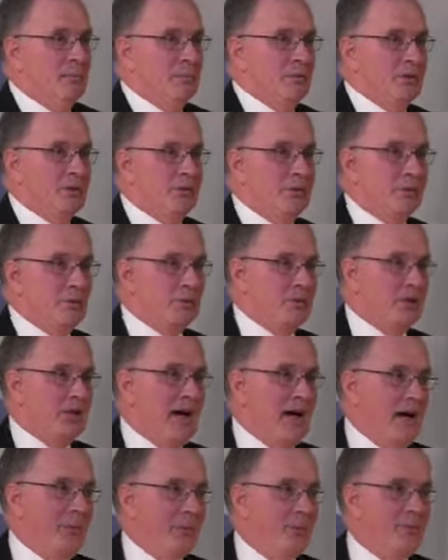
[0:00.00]
But the first
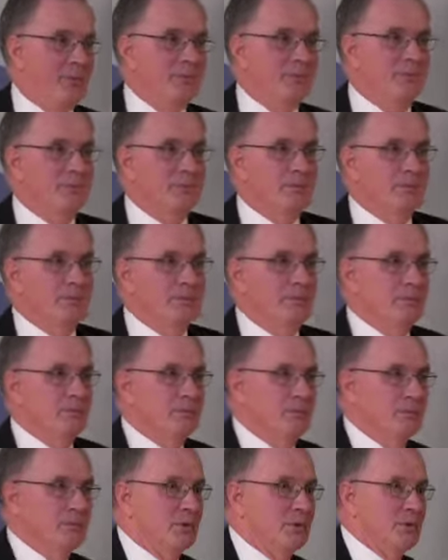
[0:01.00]
stop
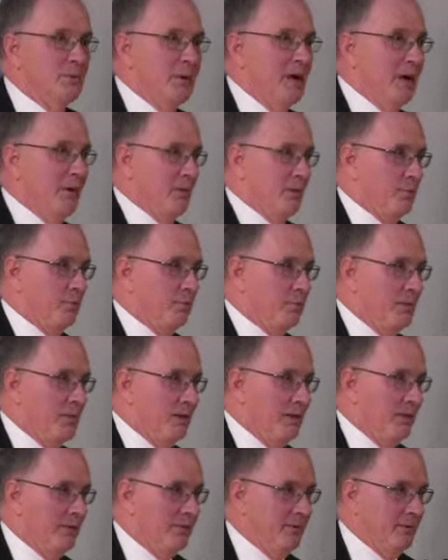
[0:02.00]
was the bathroom for
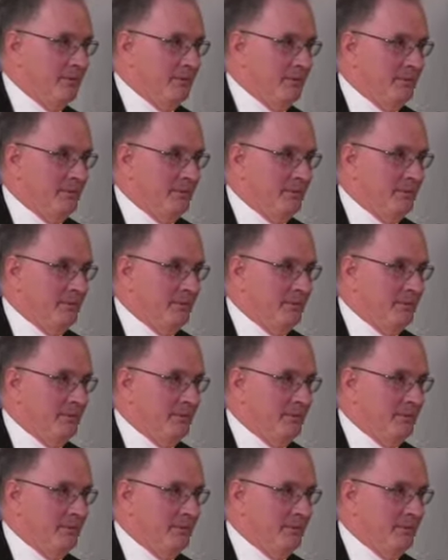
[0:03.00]
Dave.